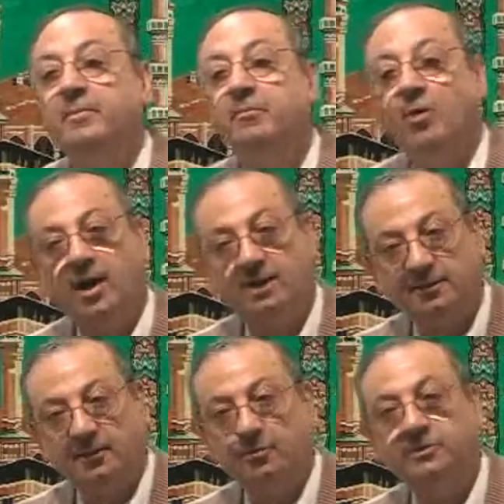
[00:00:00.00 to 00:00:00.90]

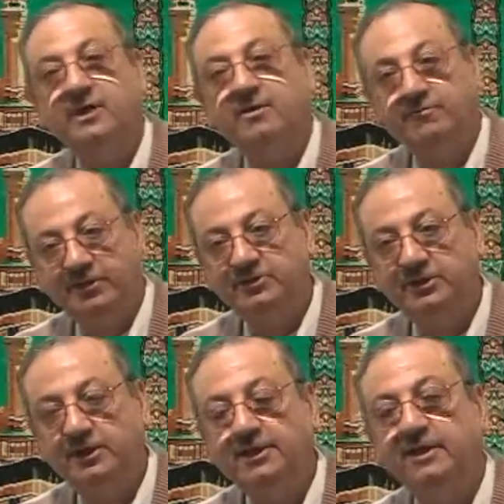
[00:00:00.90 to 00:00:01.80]
mukhatabu is
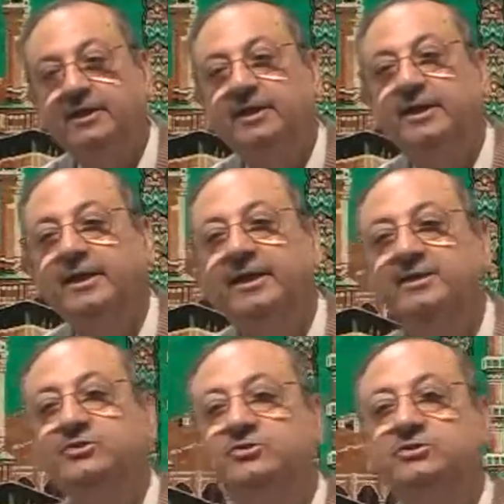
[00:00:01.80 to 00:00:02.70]
addressee
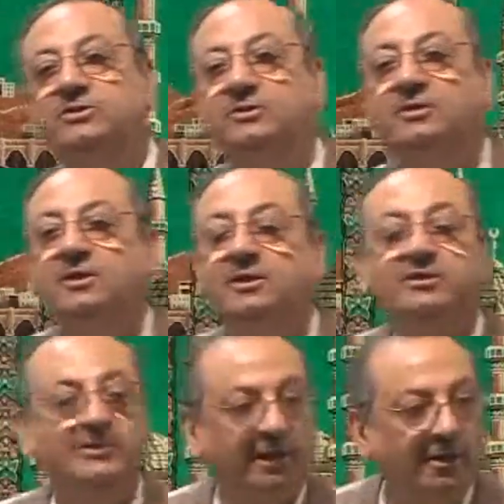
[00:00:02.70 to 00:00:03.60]
is
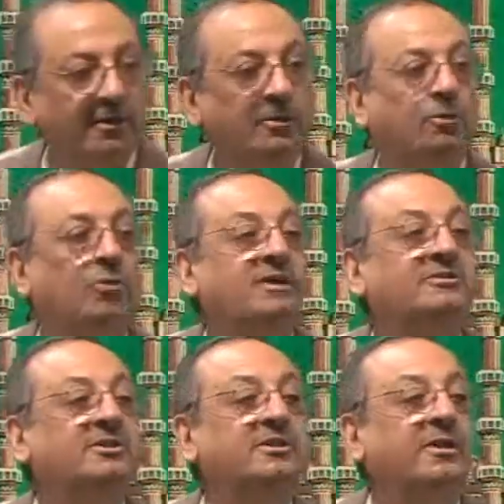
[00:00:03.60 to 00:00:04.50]
taken into
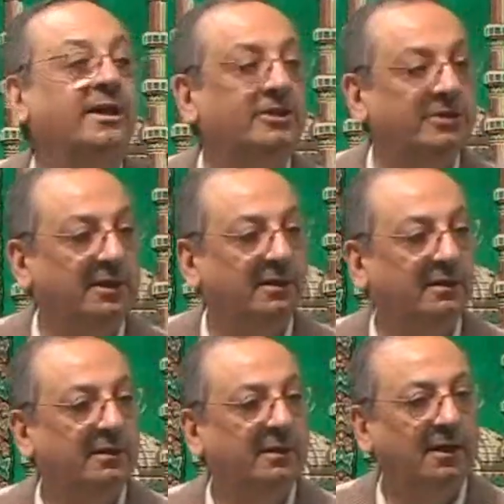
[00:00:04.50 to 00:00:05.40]
consideration.
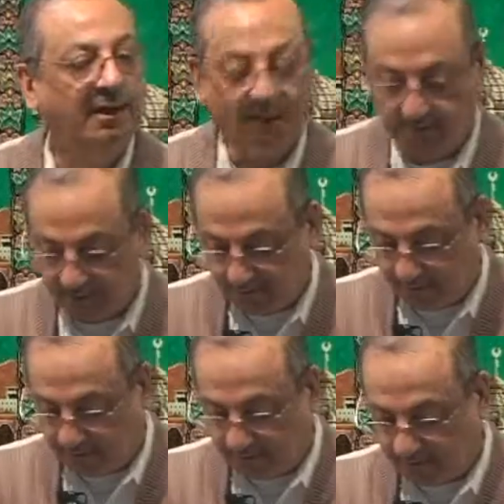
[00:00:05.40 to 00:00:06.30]

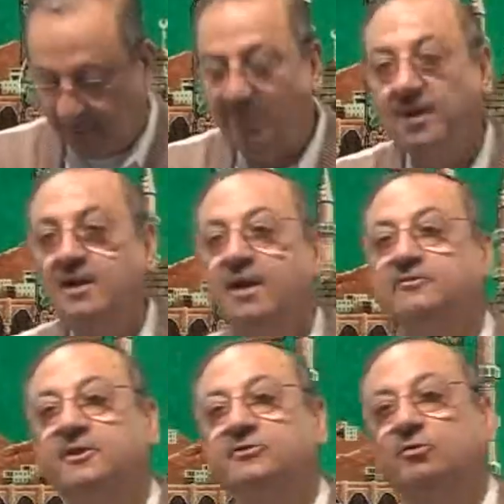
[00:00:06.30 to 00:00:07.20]
The mana of
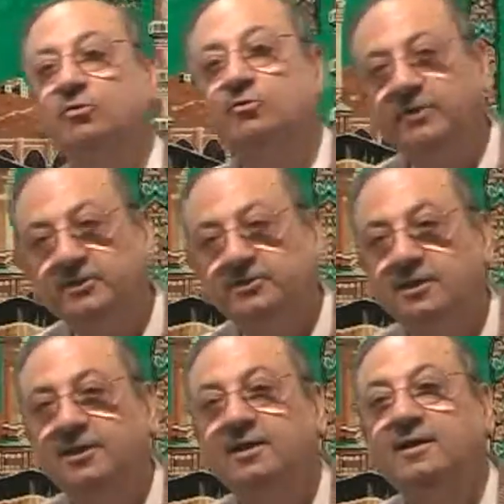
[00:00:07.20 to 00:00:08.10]
tasarruf is,
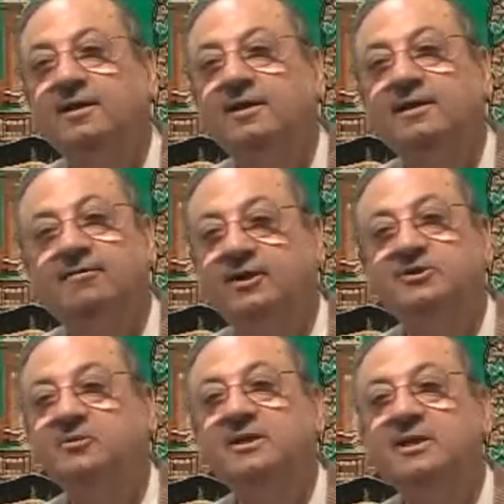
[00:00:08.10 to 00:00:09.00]
what is
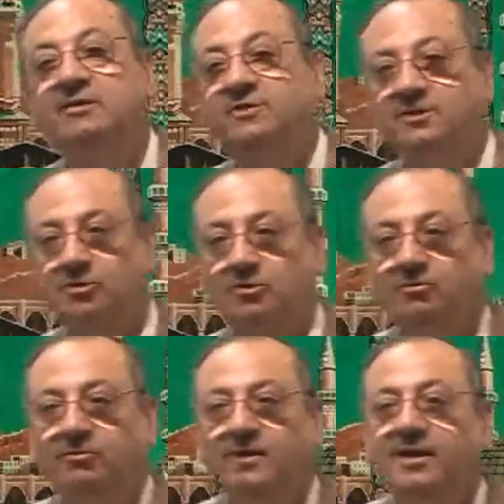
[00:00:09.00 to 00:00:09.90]
the meaning of
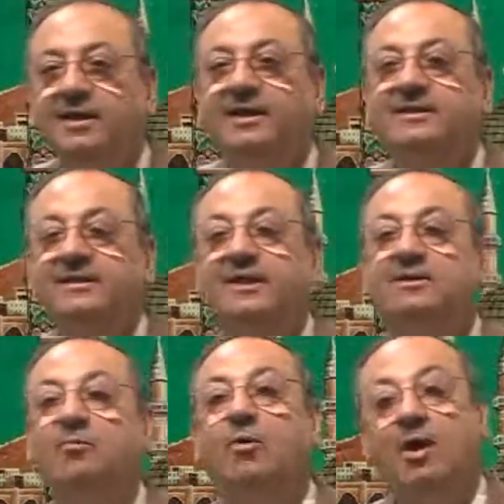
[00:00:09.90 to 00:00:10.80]
tasarruf? That
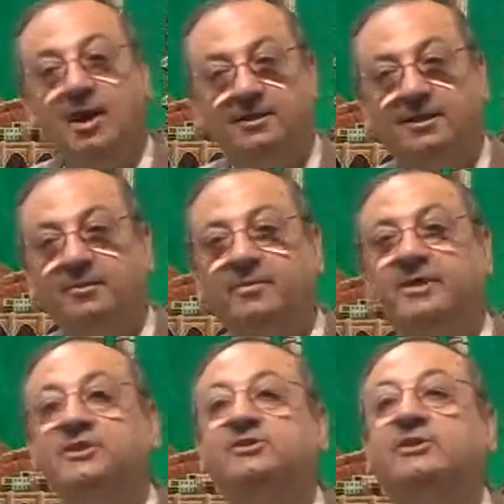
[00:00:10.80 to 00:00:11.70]
the mukhatab
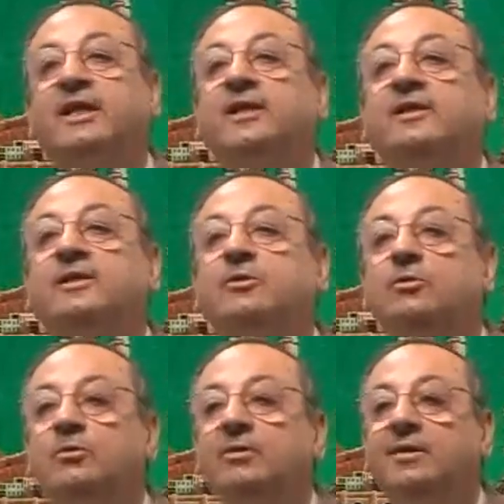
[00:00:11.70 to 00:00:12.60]
is taken
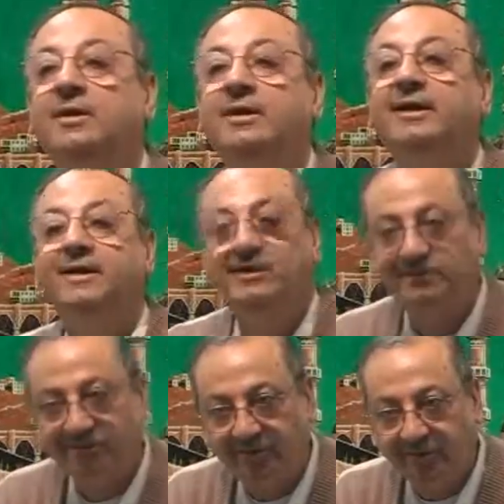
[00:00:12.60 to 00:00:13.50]
into
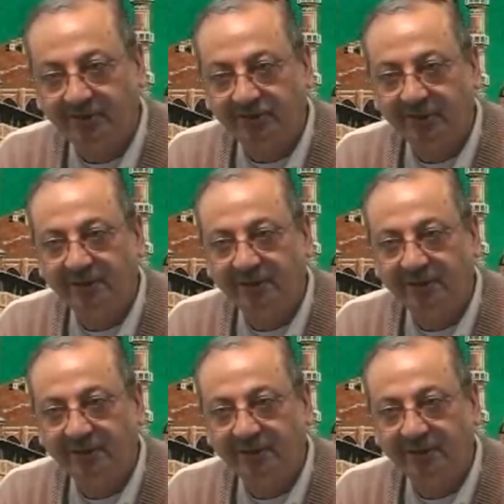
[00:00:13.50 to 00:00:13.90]
consideration.